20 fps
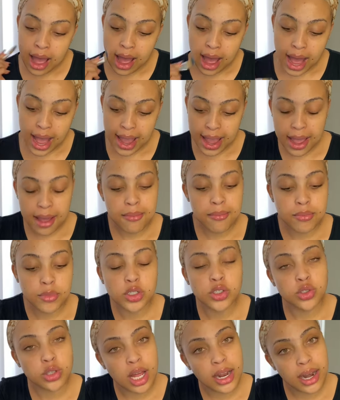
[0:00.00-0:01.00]
I am
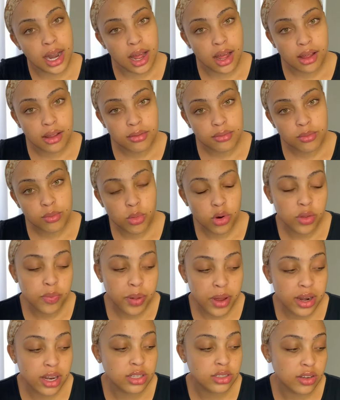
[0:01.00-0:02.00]
Motswana. Both
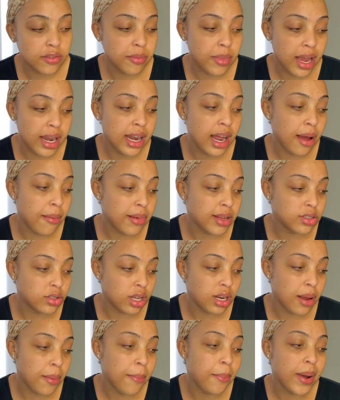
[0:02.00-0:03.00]
parents of mine are
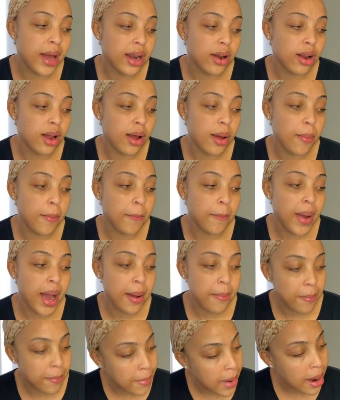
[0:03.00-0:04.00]
Motswana, but my
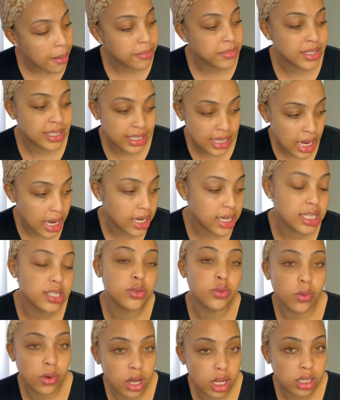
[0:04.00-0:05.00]
mom's dad is
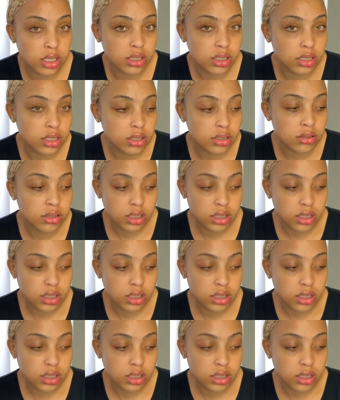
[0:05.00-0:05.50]
Welsh